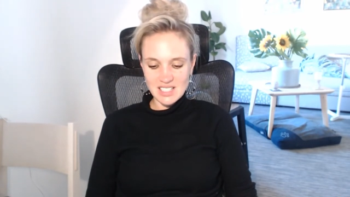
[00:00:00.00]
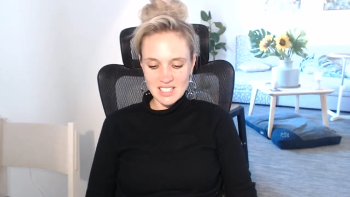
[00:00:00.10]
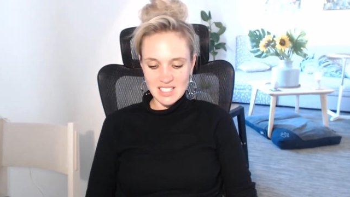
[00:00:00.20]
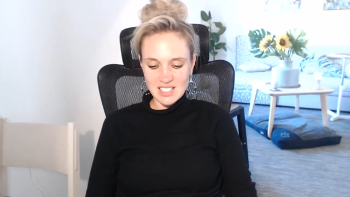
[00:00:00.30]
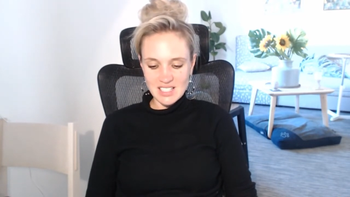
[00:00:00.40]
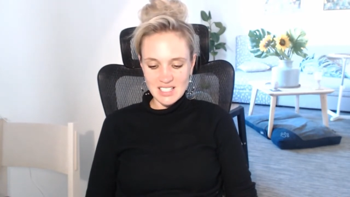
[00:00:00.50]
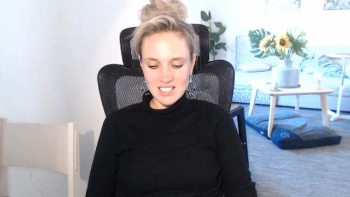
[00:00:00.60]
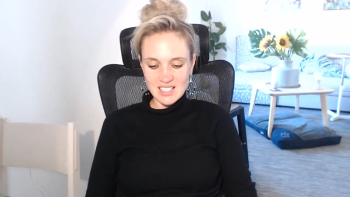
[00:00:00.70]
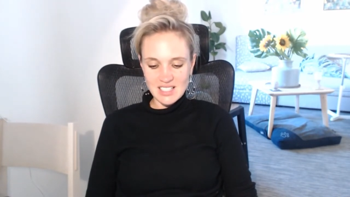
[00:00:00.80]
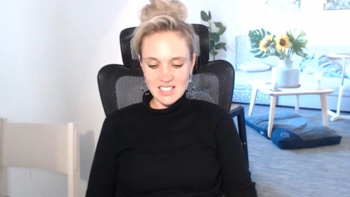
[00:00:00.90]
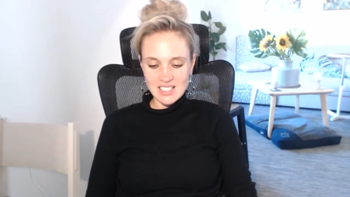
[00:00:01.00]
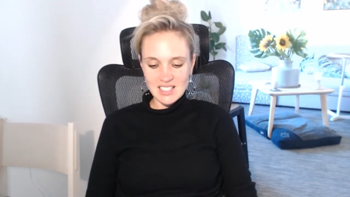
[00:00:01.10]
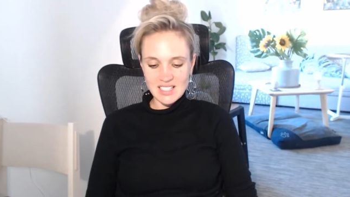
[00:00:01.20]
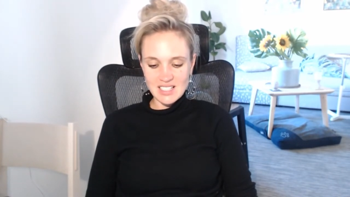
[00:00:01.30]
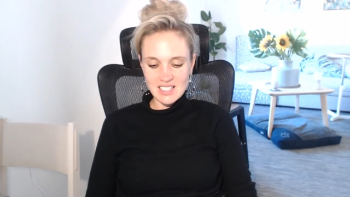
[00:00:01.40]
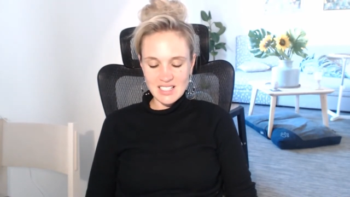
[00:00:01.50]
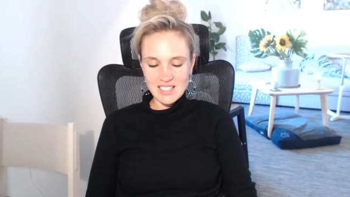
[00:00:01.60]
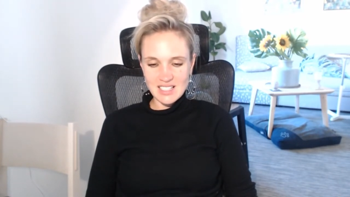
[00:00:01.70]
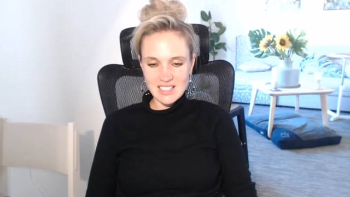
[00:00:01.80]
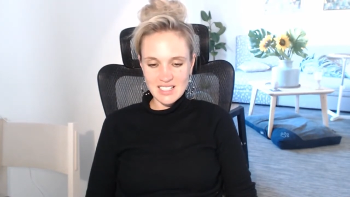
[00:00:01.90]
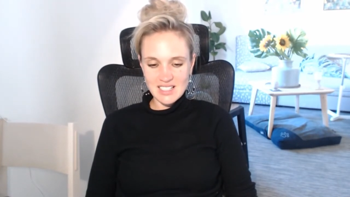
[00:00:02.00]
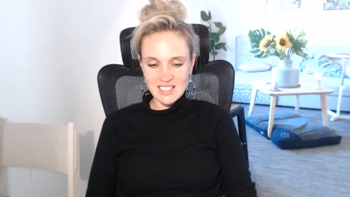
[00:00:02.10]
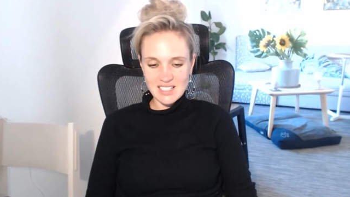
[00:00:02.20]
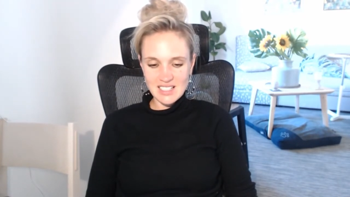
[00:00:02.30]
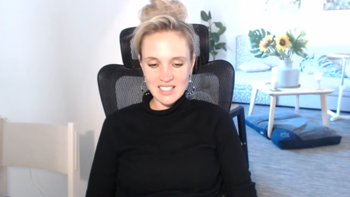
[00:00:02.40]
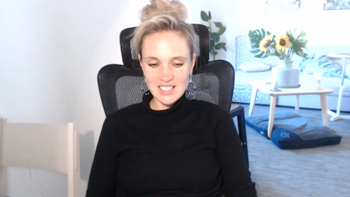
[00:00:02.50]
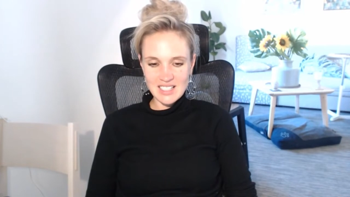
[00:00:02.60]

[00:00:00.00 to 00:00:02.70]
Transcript: Nobody speaks.